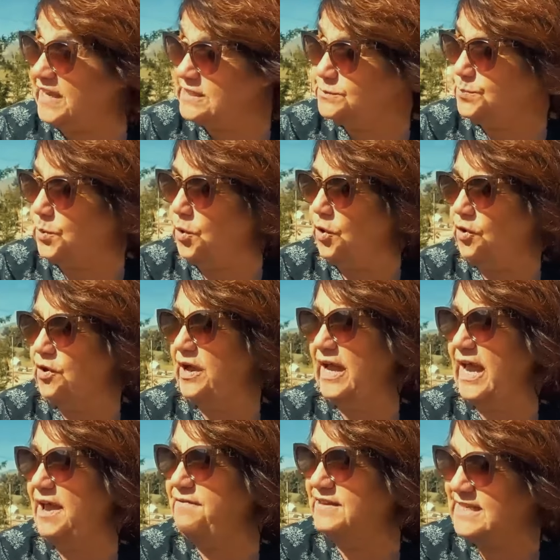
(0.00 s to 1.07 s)
facebook
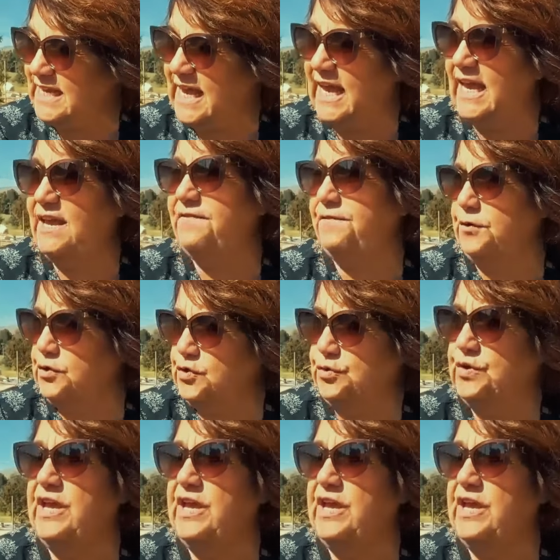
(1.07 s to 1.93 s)
every day for two